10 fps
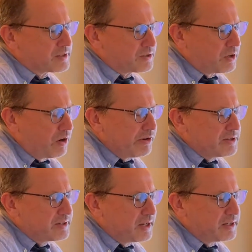are
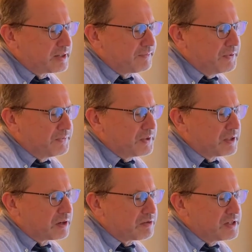orientated at 50
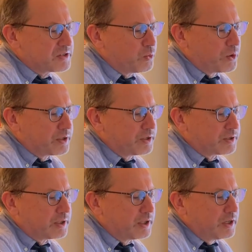degrees to one
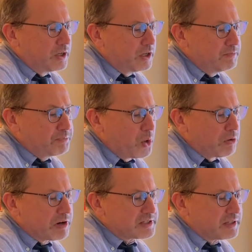another.
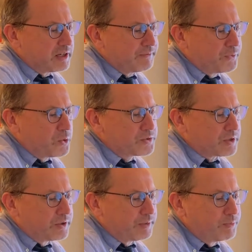Unpolarized light falls
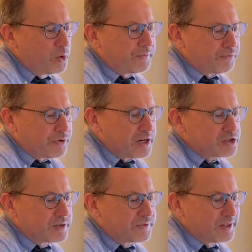on them. What
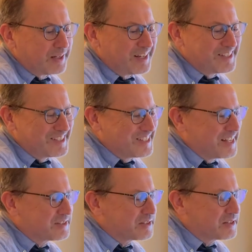fraction of the light
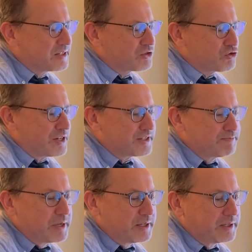intensity is
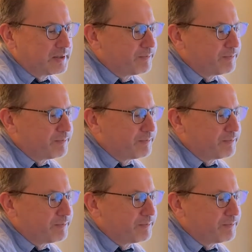transmitted?